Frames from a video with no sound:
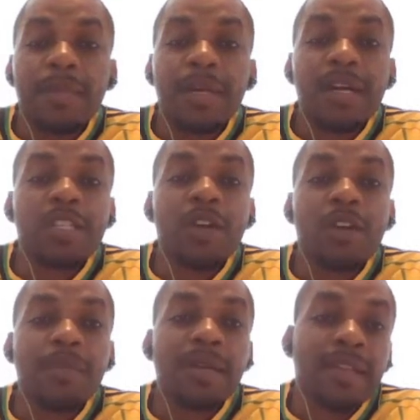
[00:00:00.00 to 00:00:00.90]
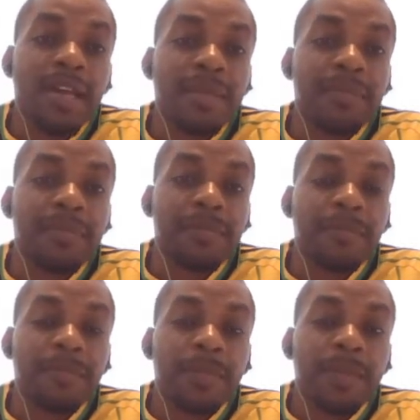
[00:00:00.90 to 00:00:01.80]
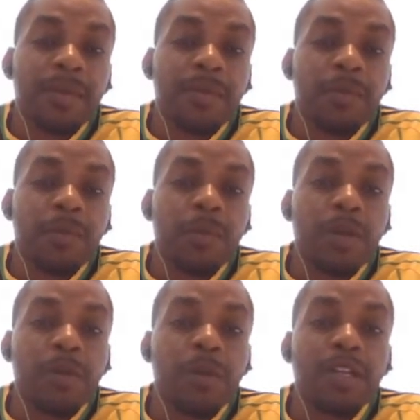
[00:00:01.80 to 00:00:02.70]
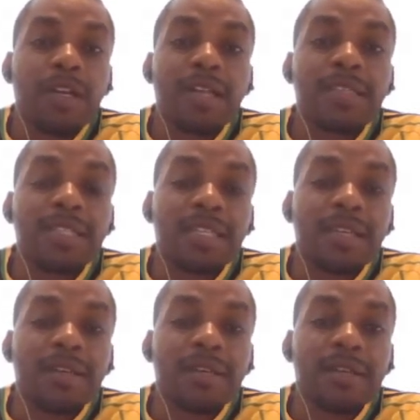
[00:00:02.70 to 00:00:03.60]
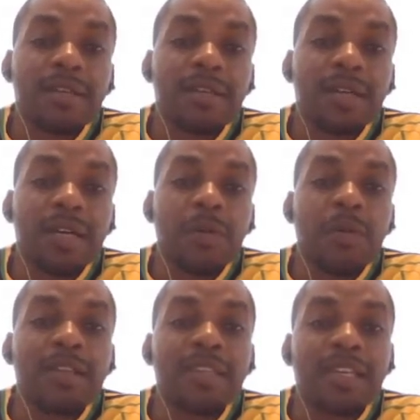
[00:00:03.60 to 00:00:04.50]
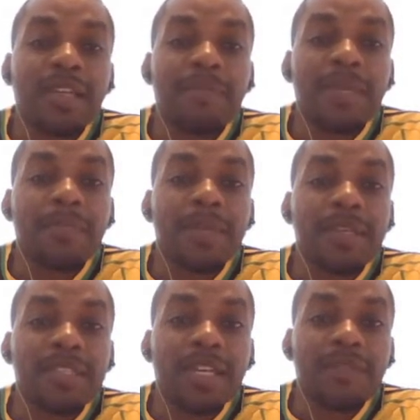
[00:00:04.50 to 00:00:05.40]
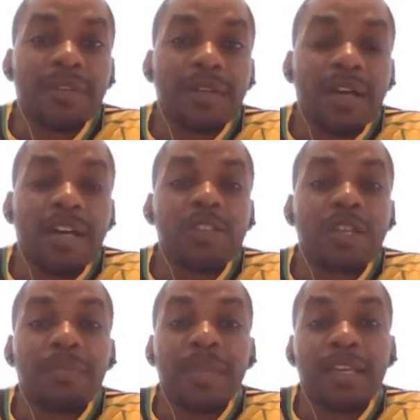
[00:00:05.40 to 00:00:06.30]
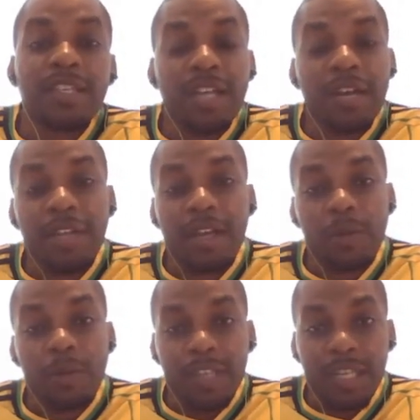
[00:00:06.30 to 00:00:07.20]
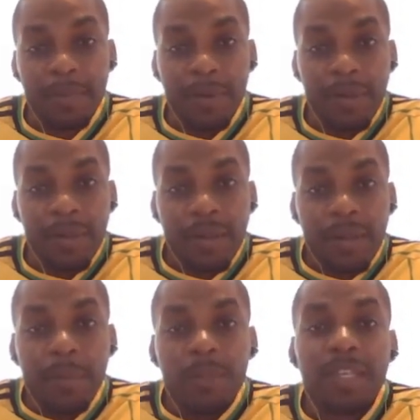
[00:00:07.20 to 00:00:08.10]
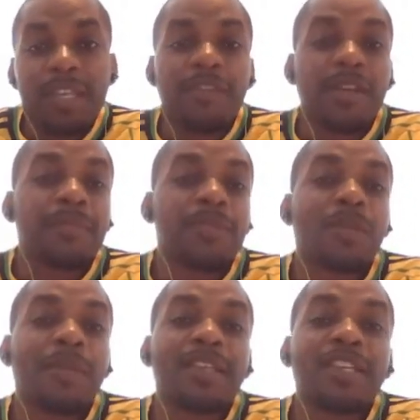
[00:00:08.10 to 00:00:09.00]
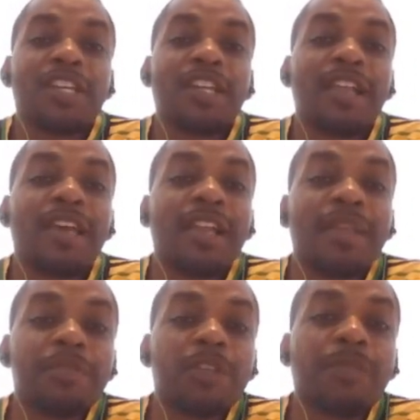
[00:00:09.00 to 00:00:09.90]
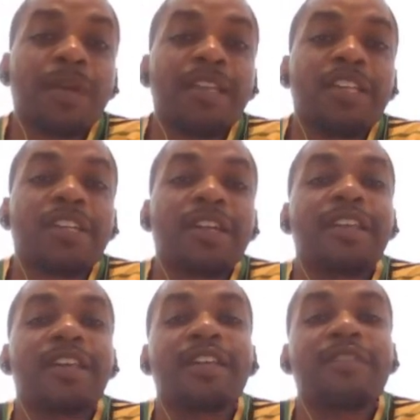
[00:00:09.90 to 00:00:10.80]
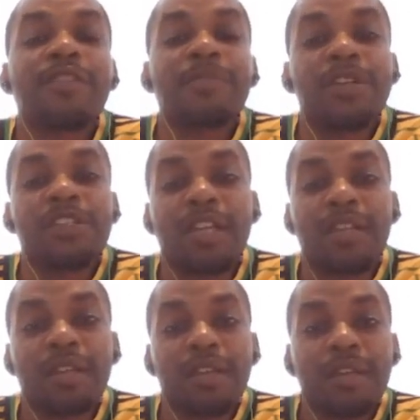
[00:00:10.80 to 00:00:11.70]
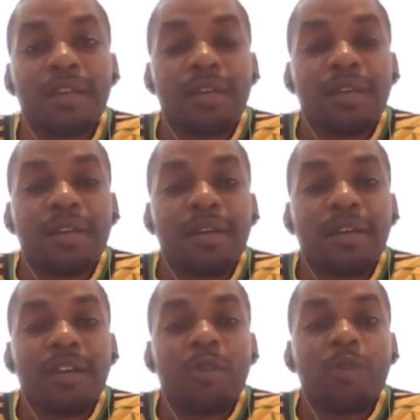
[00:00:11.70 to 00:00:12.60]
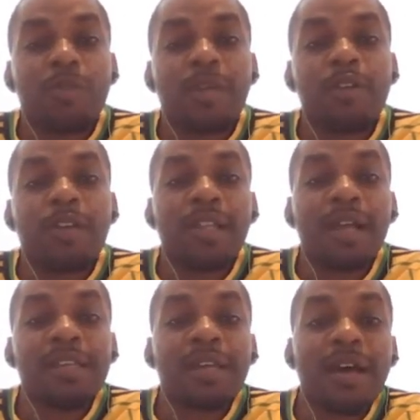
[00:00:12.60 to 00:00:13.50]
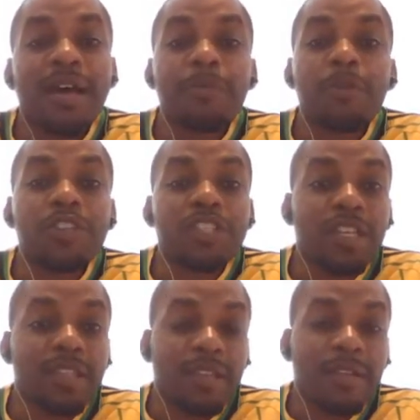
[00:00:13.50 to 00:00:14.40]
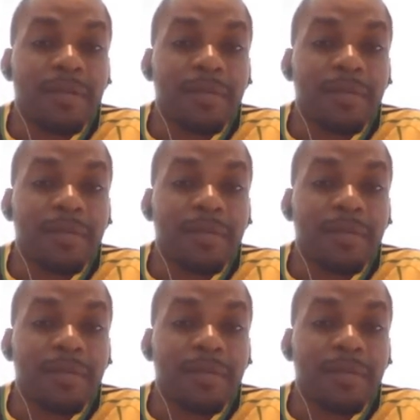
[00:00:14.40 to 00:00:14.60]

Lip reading: Because it's going to come a time where we're going to concede and we're going to need a big save. Andre Blake is already a goalkeeper. But to give him some additional help, some additional information, it would be greatly appreciated.